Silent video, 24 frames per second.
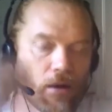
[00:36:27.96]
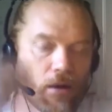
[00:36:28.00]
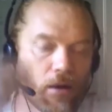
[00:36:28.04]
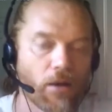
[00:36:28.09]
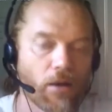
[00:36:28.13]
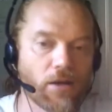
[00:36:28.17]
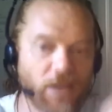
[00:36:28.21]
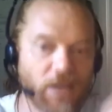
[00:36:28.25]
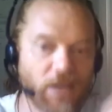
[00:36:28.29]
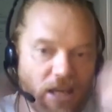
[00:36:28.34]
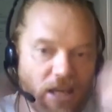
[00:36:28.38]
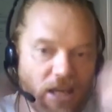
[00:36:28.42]

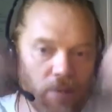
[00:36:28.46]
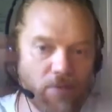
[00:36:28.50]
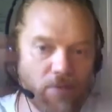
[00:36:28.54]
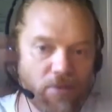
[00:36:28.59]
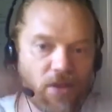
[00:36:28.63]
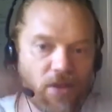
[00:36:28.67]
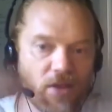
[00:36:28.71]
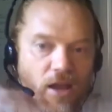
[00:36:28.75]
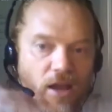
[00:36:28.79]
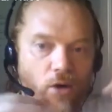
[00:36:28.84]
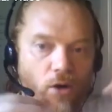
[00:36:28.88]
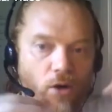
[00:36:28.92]
keep
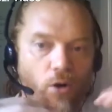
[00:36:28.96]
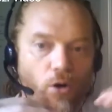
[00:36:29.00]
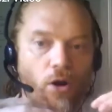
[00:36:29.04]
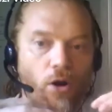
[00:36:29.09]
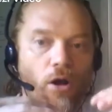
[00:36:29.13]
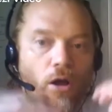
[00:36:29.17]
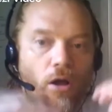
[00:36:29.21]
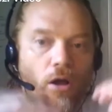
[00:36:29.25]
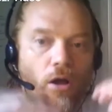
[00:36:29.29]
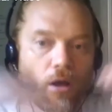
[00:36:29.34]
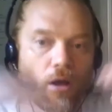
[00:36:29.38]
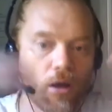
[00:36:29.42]
their
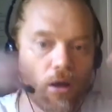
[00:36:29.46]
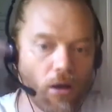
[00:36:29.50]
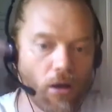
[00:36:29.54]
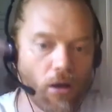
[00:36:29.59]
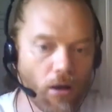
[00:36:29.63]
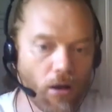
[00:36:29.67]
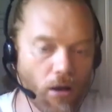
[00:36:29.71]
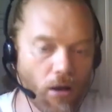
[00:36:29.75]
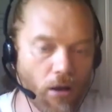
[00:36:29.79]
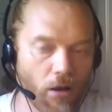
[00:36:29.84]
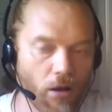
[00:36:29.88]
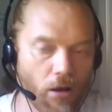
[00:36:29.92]

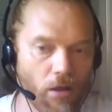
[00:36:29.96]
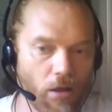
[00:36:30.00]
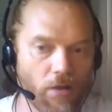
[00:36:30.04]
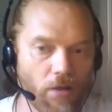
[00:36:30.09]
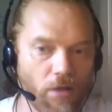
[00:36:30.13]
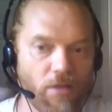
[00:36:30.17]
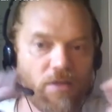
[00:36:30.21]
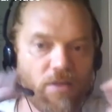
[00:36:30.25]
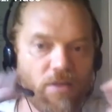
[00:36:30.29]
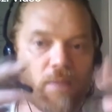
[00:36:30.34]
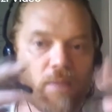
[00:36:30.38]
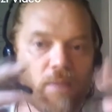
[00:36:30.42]

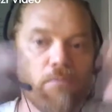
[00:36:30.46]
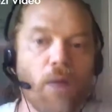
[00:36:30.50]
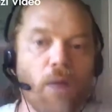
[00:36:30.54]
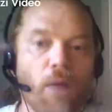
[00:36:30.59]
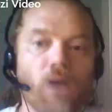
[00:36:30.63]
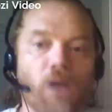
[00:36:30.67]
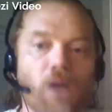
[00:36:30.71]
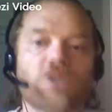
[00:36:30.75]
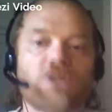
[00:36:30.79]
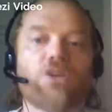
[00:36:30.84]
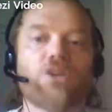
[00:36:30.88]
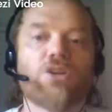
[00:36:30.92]

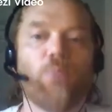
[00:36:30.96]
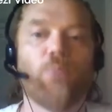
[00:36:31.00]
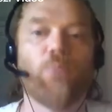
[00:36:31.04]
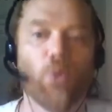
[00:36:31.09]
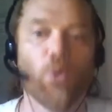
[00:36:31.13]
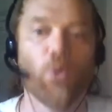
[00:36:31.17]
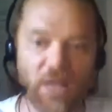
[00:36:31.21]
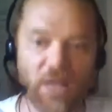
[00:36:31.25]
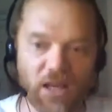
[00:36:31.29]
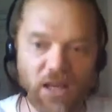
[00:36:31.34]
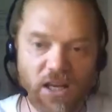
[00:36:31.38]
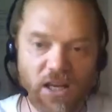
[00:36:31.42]
multiple
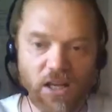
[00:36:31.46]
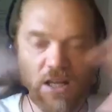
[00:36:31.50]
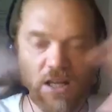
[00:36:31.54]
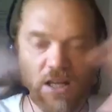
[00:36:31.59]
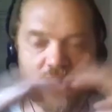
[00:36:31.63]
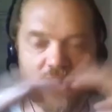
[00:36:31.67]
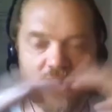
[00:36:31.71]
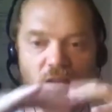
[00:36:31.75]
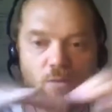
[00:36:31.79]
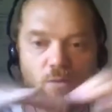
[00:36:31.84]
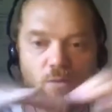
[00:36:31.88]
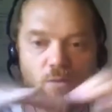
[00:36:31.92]

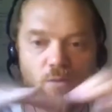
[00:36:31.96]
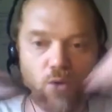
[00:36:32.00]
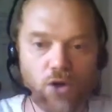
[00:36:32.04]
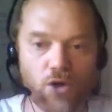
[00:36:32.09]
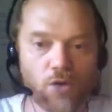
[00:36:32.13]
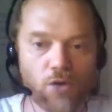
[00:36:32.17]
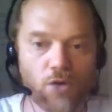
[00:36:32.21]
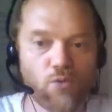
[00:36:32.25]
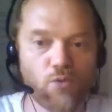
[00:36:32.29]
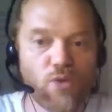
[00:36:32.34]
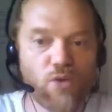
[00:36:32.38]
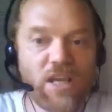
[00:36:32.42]
meanings, that you
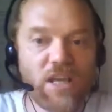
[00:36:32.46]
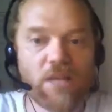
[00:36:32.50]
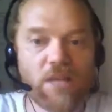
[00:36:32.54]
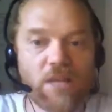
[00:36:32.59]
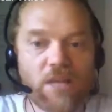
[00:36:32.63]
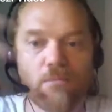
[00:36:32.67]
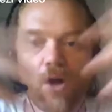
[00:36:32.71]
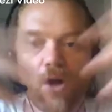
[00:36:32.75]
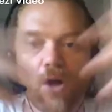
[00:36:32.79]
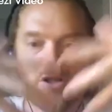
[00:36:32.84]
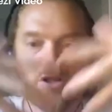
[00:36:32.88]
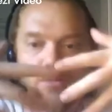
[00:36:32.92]
can read
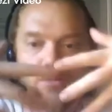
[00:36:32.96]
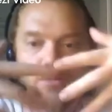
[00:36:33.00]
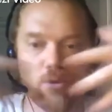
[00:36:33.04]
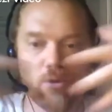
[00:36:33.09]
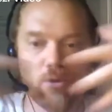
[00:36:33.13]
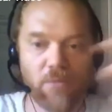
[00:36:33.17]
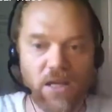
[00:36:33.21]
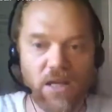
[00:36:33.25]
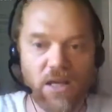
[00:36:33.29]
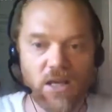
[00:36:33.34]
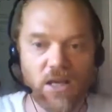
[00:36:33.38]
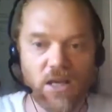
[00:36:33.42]
multiple
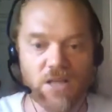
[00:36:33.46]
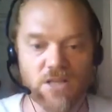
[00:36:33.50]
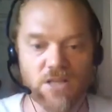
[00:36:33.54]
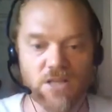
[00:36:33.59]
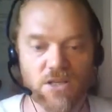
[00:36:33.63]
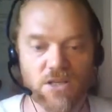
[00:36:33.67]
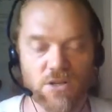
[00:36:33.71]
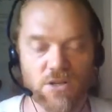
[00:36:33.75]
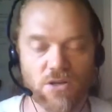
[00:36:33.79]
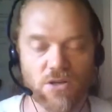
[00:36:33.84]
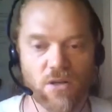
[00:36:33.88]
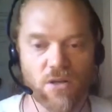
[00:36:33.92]
meanings
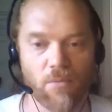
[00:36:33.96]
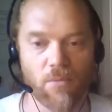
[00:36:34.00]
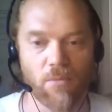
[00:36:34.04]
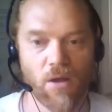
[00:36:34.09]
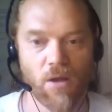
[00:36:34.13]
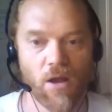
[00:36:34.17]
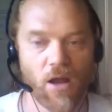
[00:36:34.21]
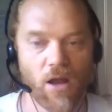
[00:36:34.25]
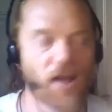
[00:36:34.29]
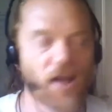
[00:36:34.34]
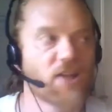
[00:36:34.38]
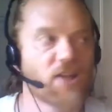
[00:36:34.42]
into them.
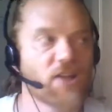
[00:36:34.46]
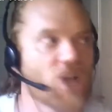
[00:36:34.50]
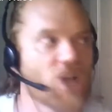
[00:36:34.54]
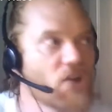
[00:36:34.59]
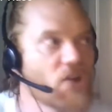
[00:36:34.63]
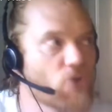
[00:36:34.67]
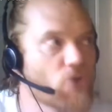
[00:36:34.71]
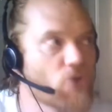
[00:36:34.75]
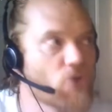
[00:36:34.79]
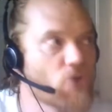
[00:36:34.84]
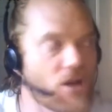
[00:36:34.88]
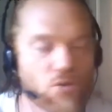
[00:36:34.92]
Like I
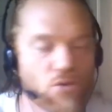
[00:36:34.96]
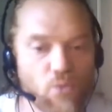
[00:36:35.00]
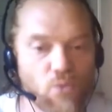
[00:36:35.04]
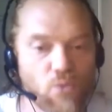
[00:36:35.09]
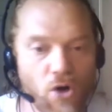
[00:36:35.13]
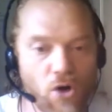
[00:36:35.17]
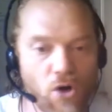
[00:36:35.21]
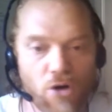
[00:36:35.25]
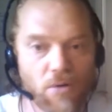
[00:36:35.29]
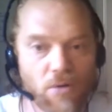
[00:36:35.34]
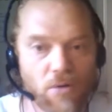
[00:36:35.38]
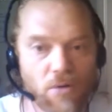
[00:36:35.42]
try to,
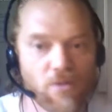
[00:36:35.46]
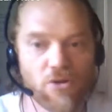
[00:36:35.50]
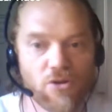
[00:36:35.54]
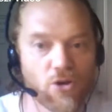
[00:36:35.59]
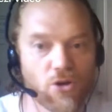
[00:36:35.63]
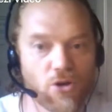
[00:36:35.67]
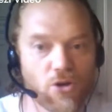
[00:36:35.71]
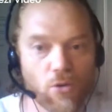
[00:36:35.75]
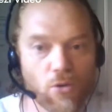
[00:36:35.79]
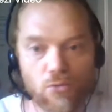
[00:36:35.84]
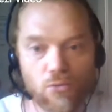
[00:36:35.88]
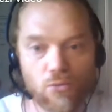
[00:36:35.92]
you
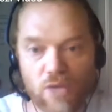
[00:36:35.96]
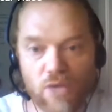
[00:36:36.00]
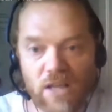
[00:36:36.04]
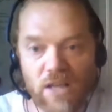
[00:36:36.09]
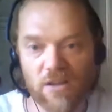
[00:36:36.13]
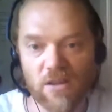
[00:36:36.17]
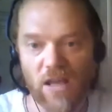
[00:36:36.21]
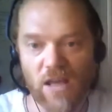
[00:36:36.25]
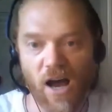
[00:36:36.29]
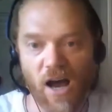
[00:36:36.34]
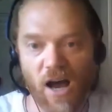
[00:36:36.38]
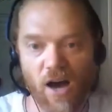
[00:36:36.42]
know, read
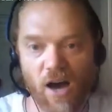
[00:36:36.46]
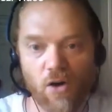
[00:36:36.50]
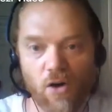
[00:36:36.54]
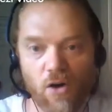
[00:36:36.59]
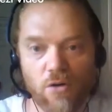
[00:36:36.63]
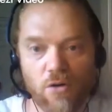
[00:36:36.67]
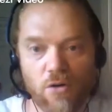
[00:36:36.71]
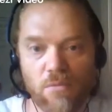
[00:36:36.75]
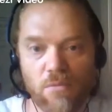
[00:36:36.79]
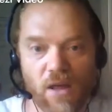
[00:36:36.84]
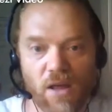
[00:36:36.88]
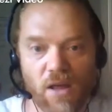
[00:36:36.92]
the
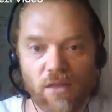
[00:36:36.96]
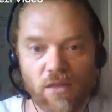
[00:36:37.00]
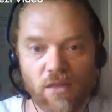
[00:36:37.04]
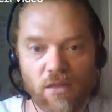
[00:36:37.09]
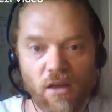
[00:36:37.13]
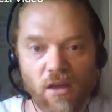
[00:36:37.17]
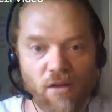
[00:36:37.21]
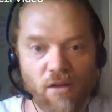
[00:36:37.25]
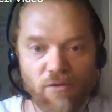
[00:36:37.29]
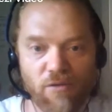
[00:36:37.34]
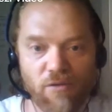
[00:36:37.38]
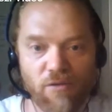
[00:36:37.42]
Aon myth
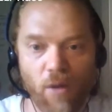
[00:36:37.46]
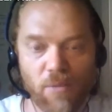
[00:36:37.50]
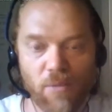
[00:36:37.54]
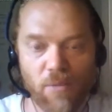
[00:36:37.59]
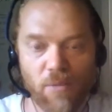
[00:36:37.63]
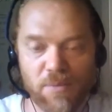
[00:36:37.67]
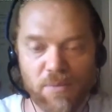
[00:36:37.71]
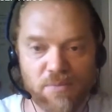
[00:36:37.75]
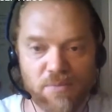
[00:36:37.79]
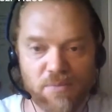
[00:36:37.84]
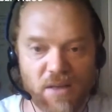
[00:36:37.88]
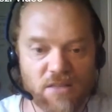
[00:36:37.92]
from the
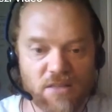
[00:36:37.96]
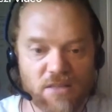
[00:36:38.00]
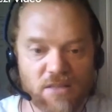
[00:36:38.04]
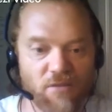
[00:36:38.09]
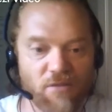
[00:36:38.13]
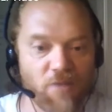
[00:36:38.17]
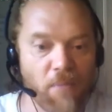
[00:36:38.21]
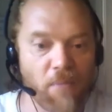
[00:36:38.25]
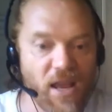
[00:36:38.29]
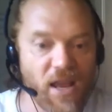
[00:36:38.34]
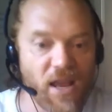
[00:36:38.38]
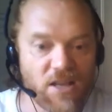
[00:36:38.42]
perspective of
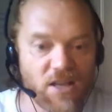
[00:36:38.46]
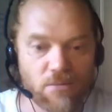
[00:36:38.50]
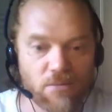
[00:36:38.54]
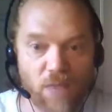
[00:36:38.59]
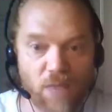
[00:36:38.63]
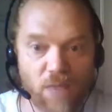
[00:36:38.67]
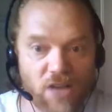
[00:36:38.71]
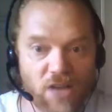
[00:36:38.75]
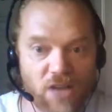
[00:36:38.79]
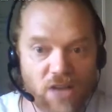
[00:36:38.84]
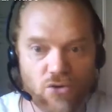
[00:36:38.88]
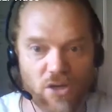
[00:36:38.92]
the
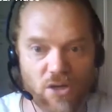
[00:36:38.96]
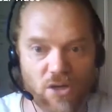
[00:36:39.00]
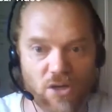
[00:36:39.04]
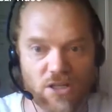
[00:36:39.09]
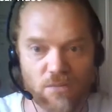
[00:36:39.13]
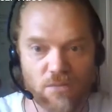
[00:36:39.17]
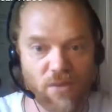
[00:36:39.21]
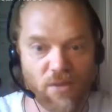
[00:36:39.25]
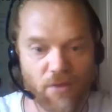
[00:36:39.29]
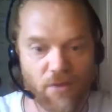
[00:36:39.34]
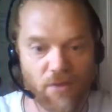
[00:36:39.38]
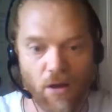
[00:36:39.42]

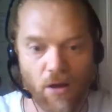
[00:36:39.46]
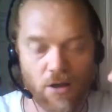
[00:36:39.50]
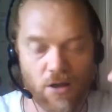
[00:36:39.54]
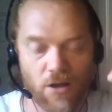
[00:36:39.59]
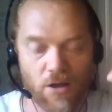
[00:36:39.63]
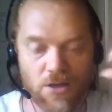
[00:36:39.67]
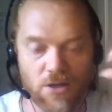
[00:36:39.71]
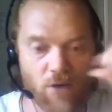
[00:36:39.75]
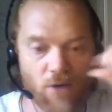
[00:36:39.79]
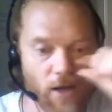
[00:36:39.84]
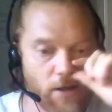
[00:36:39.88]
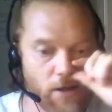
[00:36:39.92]
Matrix
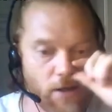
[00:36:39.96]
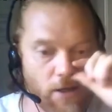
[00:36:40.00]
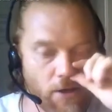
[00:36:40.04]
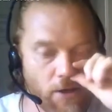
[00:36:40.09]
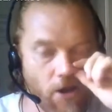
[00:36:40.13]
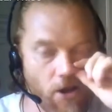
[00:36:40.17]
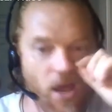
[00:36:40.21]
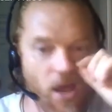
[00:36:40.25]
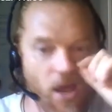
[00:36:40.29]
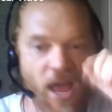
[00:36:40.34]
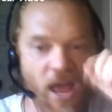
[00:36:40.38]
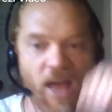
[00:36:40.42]
mythology, right? You
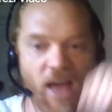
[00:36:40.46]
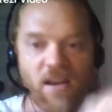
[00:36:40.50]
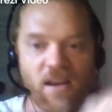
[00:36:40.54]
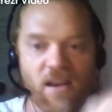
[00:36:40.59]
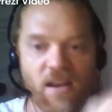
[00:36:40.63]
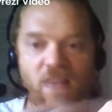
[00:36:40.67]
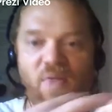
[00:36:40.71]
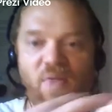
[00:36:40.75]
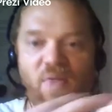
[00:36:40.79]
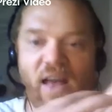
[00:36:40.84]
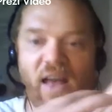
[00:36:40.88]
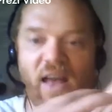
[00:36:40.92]
know,
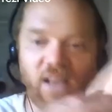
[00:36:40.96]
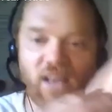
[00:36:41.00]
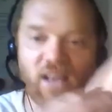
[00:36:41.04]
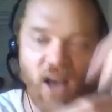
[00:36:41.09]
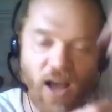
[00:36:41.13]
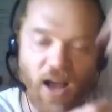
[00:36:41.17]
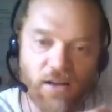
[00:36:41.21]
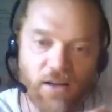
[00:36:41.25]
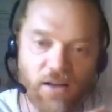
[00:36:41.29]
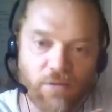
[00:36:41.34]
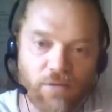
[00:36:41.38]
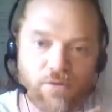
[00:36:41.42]
and that
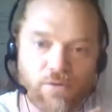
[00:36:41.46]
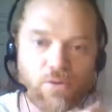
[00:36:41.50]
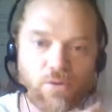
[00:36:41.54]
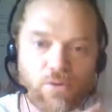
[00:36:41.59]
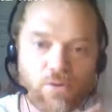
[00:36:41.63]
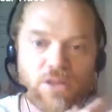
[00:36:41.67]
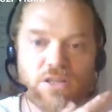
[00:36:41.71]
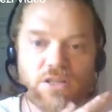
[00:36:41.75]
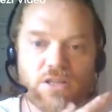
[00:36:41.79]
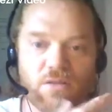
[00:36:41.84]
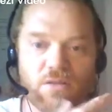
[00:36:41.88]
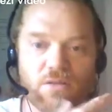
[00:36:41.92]
kind of
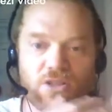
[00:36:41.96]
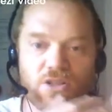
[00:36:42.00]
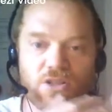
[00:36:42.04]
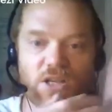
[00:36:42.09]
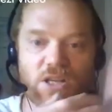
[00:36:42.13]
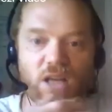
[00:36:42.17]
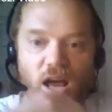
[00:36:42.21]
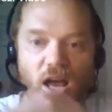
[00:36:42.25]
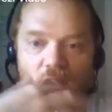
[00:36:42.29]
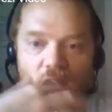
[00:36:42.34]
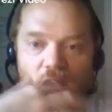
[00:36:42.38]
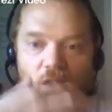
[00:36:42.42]

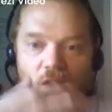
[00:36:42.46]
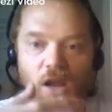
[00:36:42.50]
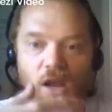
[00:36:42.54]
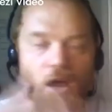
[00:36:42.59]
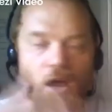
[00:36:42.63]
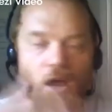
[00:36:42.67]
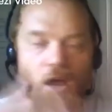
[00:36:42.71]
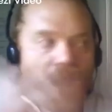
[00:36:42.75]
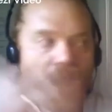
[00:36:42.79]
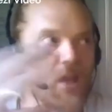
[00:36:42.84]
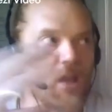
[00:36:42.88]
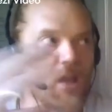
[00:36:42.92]
creativity and
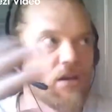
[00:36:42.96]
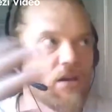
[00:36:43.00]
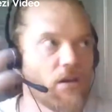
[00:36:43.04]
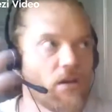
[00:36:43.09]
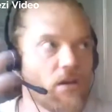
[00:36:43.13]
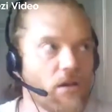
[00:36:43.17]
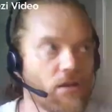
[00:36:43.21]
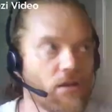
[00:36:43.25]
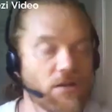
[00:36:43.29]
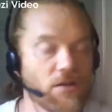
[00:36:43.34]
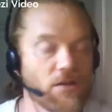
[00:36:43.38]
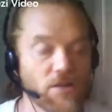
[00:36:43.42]

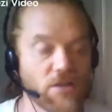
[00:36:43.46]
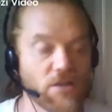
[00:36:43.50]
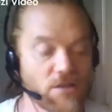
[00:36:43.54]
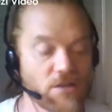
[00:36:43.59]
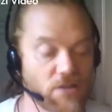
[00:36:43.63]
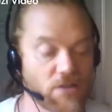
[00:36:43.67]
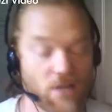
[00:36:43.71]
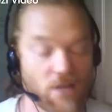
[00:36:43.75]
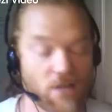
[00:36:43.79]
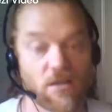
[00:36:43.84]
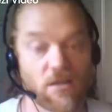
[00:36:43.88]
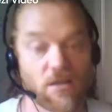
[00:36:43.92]

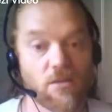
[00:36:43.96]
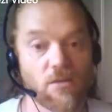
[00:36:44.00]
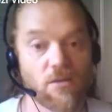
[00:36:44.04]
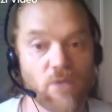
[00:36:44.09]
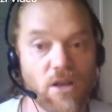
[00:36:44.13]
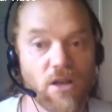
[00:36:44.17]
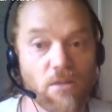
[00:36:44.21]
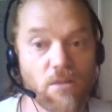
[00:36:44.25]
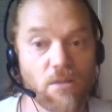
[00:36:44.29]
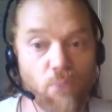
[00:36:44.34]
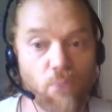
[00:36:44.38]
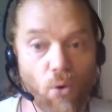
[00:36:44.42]
is, I think,
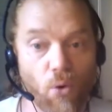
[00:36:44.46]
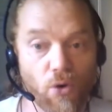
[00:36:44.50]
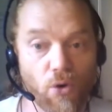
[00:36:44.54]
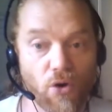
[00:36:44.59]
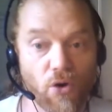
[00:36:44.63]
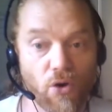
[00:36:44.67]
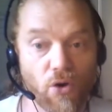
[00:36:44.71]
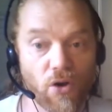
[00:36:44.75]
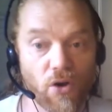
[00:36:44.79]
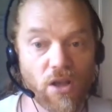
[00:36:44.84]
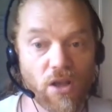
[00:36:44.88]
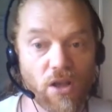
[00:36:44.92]
really
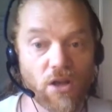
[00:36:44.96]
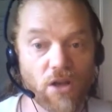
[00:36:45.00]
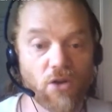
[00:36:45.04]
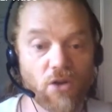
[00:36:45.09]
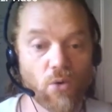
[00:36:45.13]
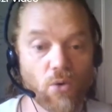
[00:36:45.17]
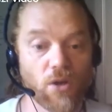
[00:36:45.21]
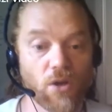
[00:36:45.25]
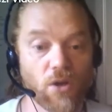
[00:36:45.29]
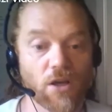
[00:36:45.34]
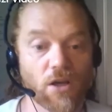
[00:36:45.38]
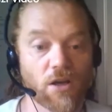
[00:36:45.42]
important in
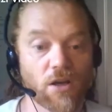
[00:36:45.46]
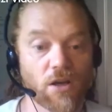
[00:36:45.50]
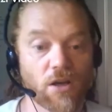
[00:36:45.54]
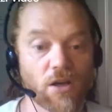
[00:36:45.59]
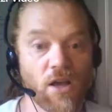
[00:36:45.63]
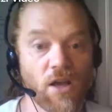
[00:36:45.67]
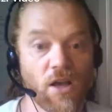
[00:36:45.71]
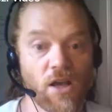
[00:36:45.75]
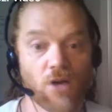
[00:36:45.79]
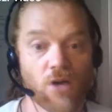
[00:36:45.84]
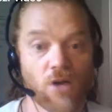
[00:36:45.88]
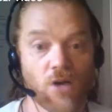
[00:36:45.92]
doing it.
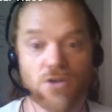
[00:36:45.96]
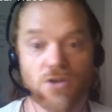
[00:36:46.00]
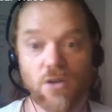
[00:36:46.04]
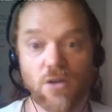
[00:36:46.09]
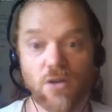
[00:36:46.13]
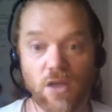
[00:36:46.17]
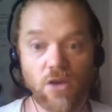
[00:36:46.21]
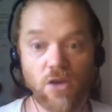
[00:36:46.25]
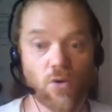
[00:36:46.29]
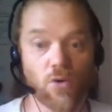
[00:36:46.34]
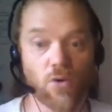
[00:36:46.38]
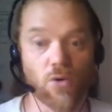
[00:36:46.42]
Also,
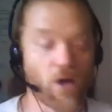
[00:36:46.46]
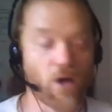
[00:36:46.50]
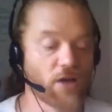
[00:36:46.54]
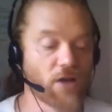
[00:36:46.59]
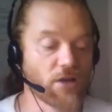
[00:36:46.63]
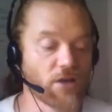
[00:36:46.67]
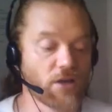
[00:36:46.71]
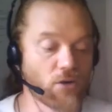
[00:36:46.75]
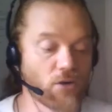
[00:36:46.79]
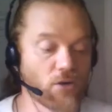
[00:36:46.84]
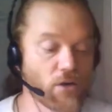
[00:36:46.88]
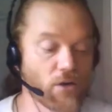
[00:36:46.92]
think your
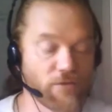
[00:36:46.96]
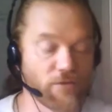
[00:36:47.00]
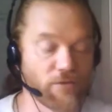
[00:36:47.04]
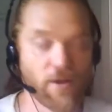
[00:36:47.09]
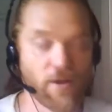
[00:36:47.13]
idea of